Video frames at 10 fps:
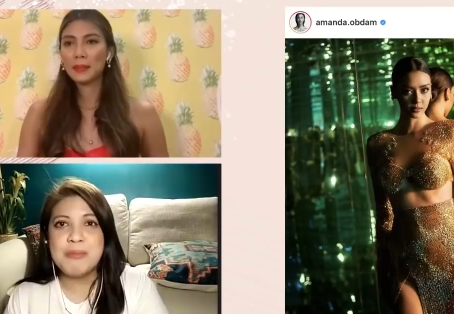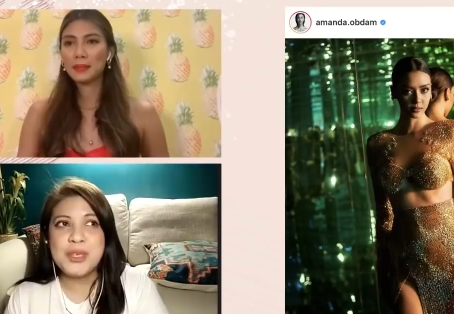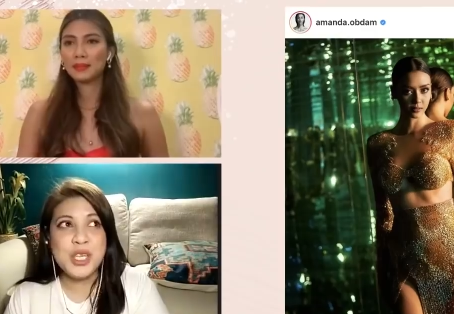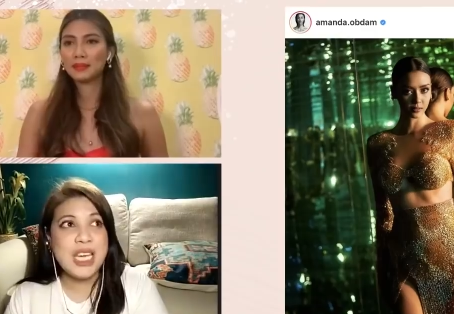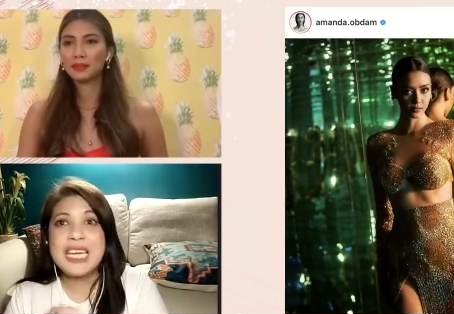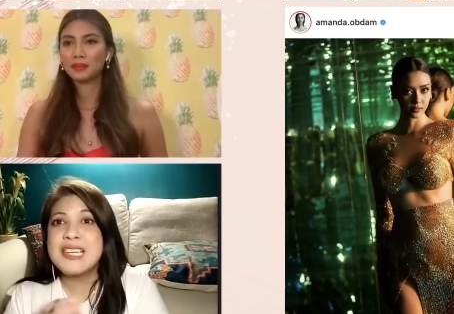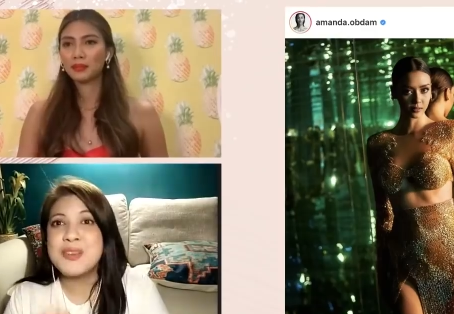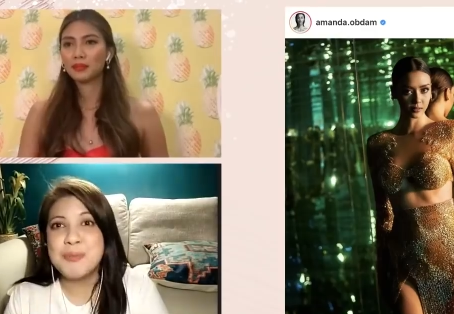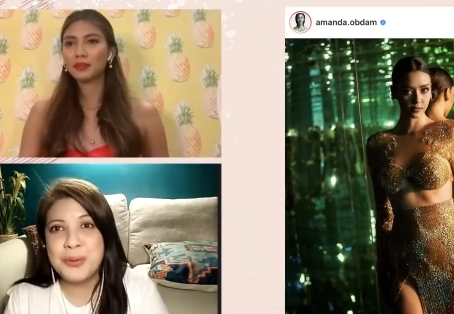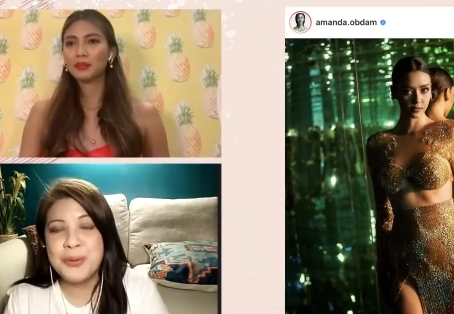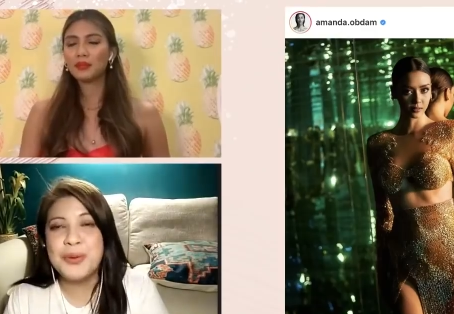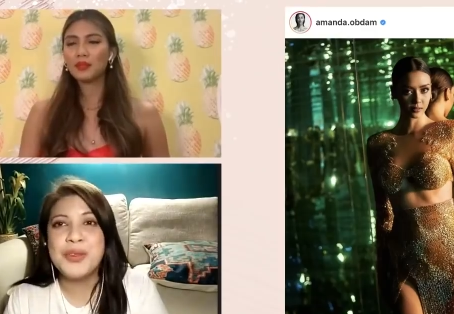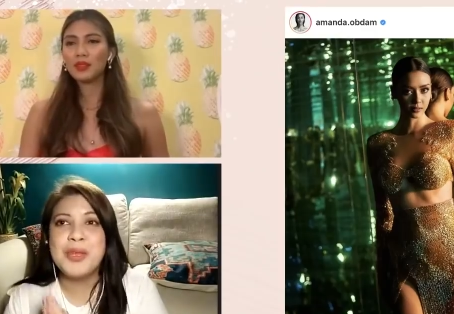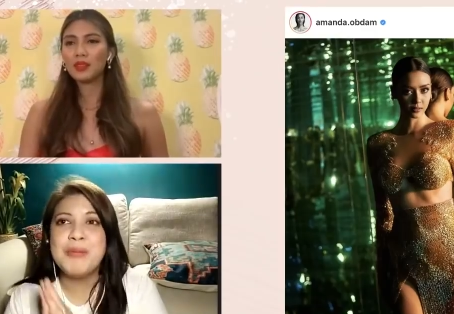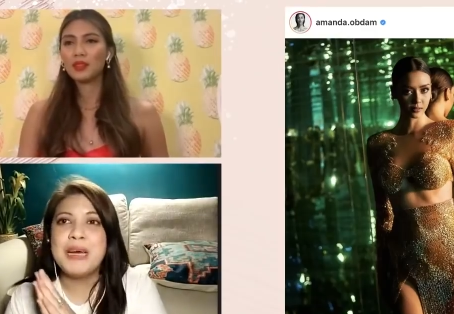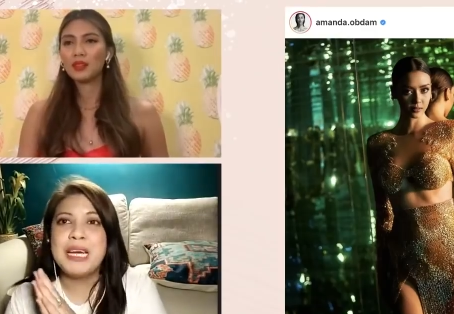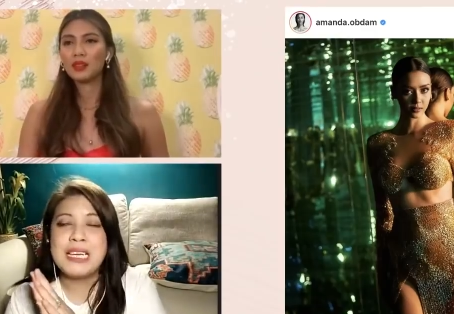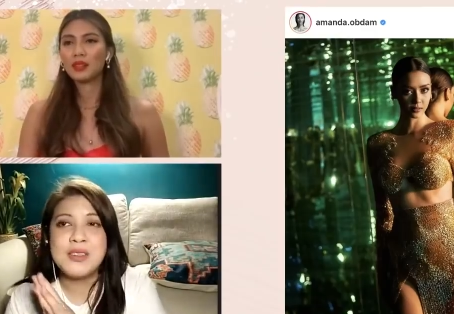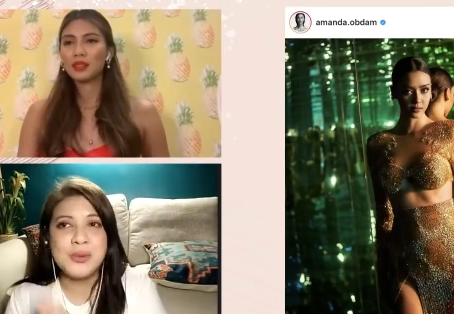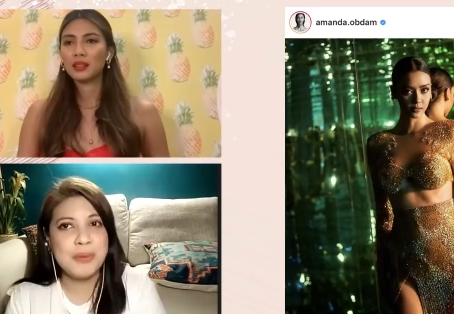Speaker 1: She is both in my
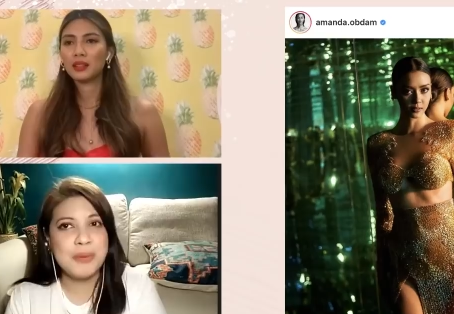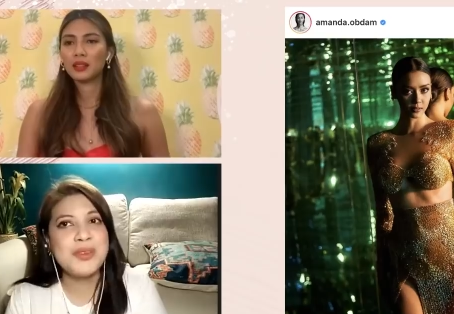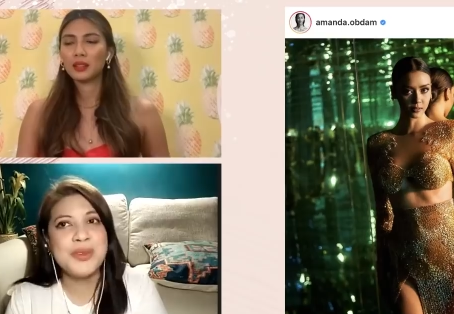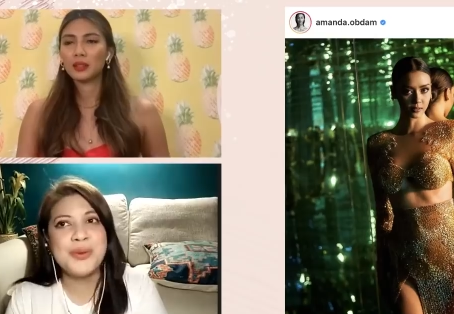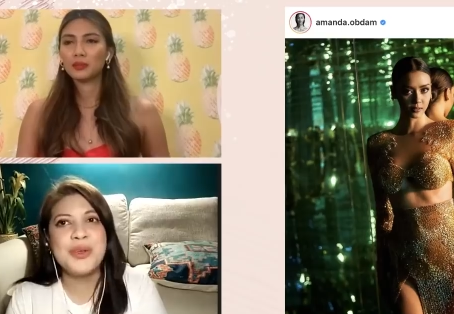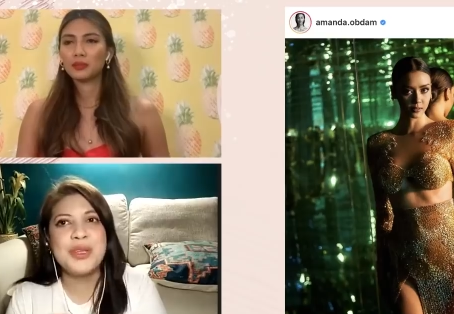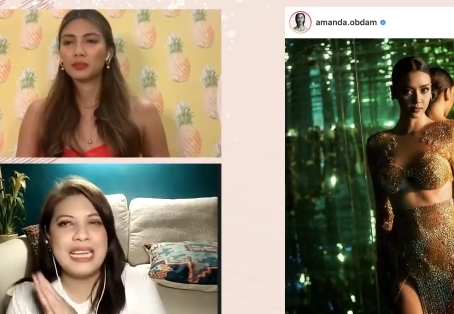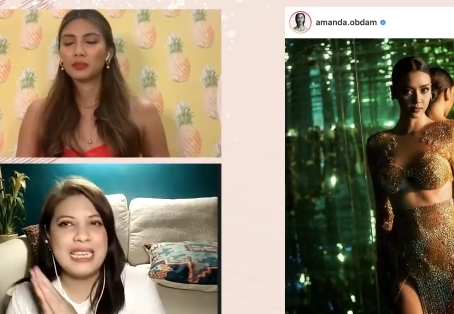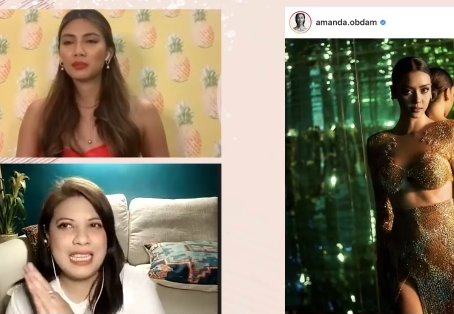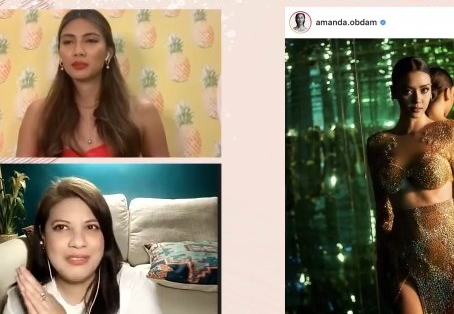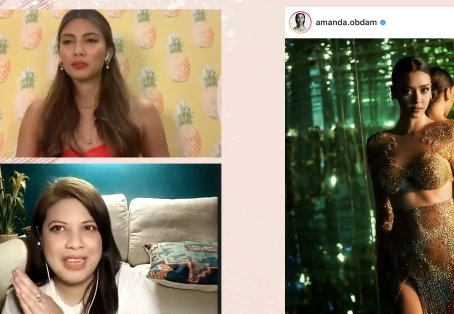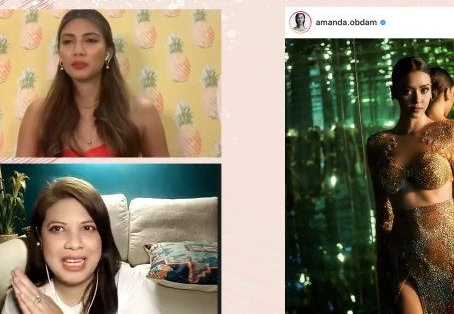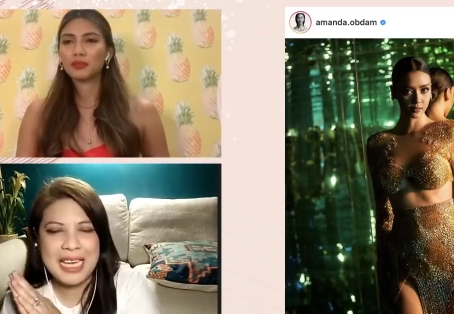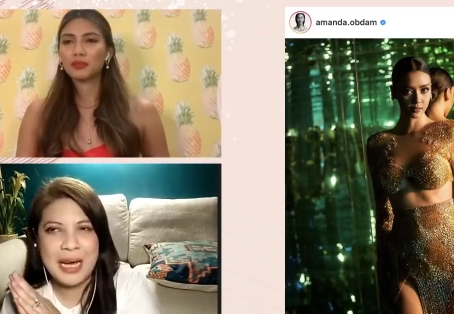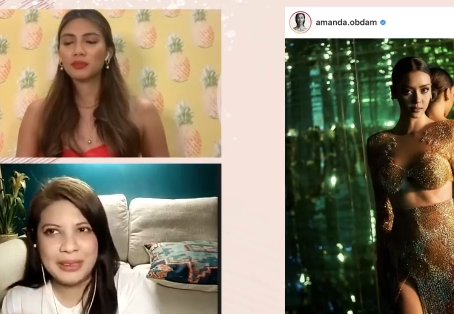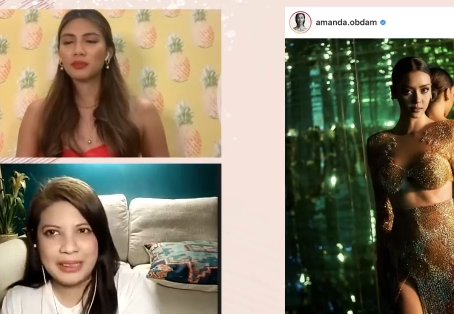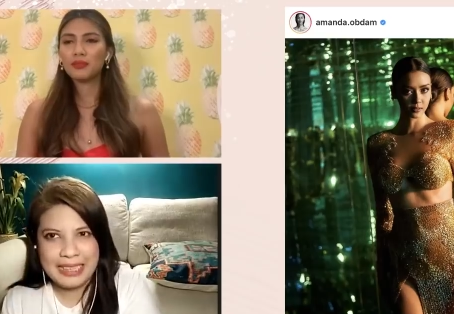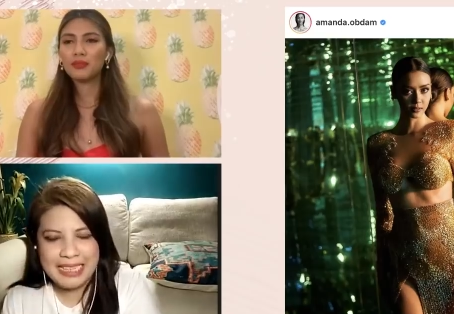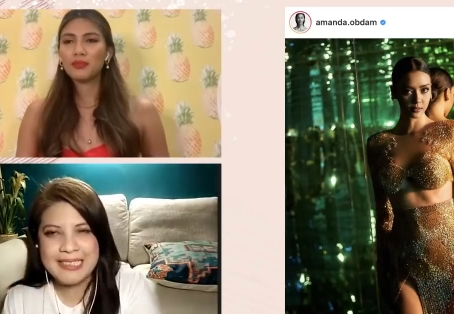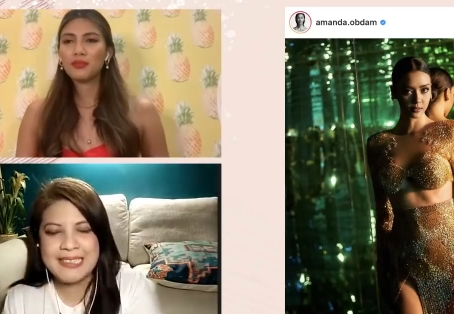swimsuit and evening gown
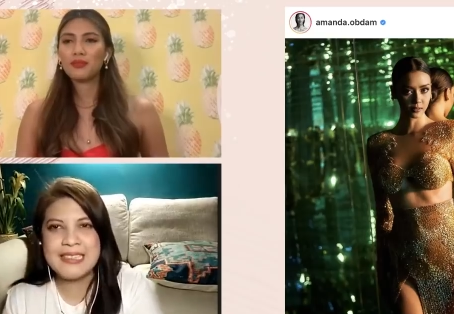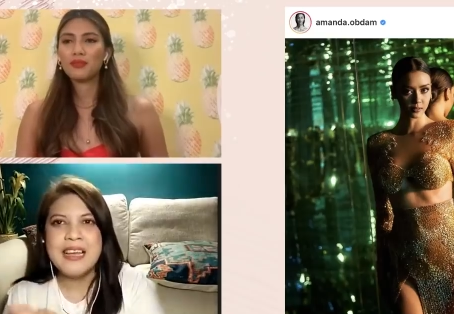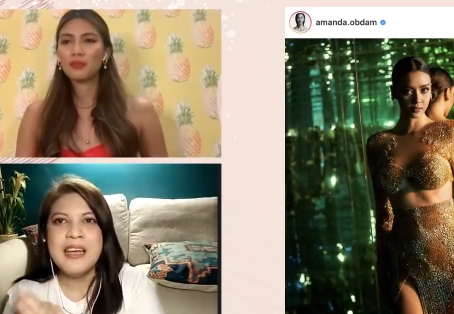list.